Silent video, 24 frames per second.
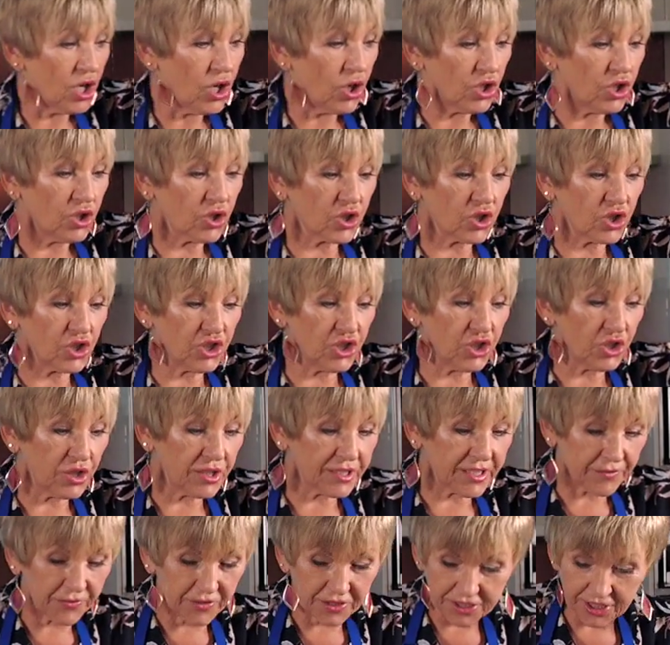You could use,
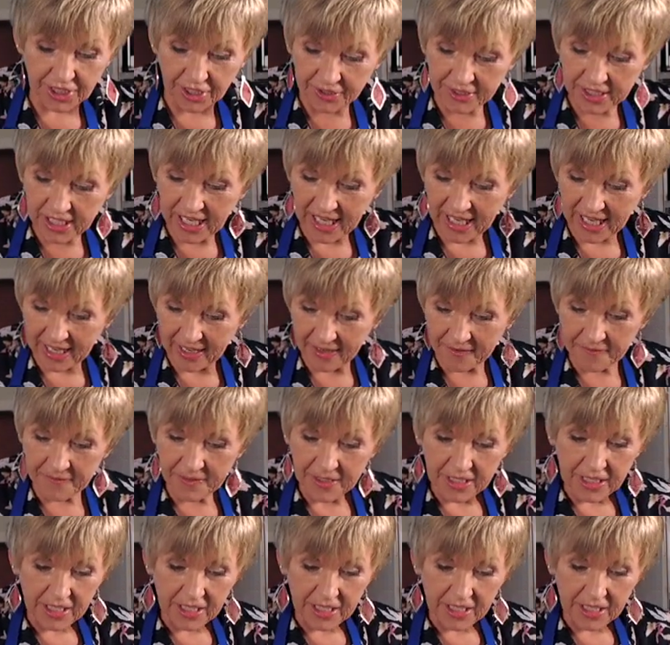if you don't have